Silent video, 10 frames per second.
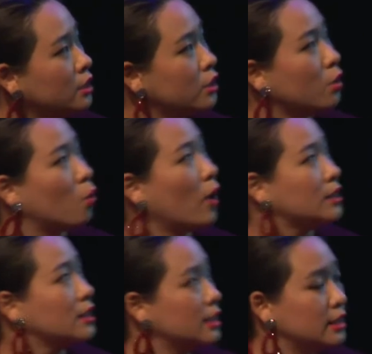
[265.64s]
So
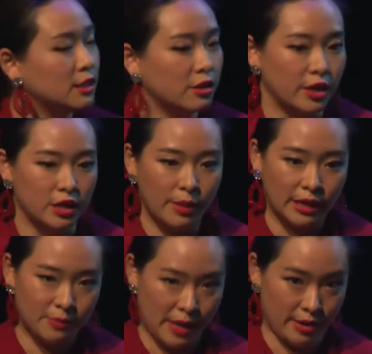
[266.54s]
what is cranial
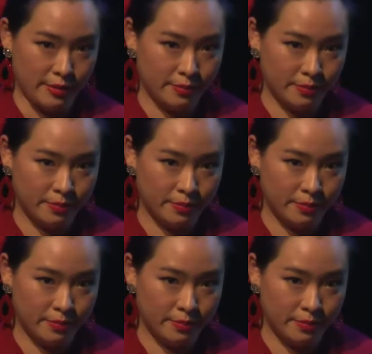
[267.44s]
backspatter?